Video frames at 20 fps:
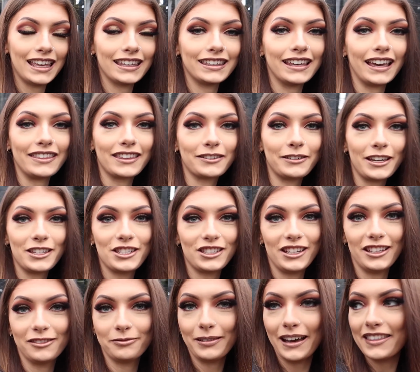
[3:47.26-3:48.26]
Yeah, the
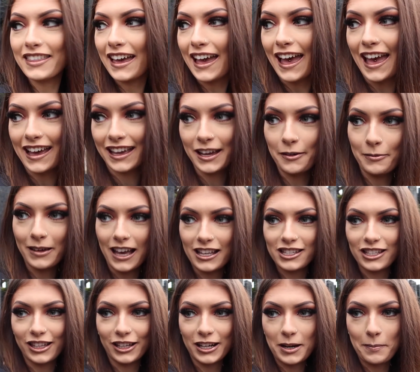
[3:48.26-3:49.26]
question is, where the heck are we
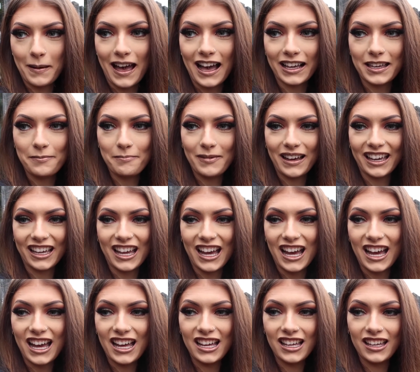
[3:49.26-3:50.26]
actually going to park in my
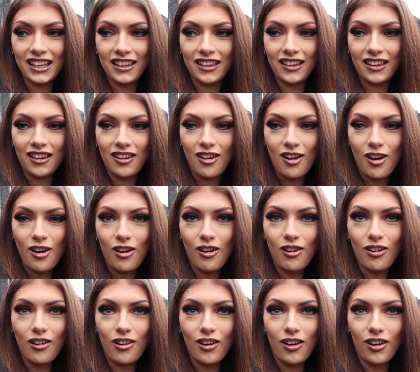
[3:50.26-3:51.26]
car?
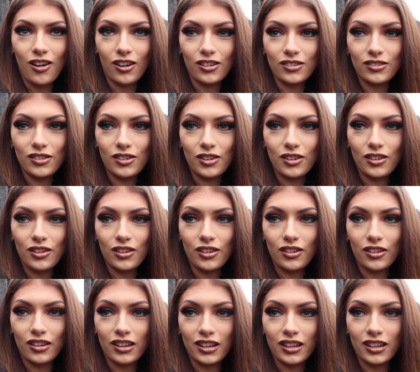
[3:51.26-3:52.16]
Oh no.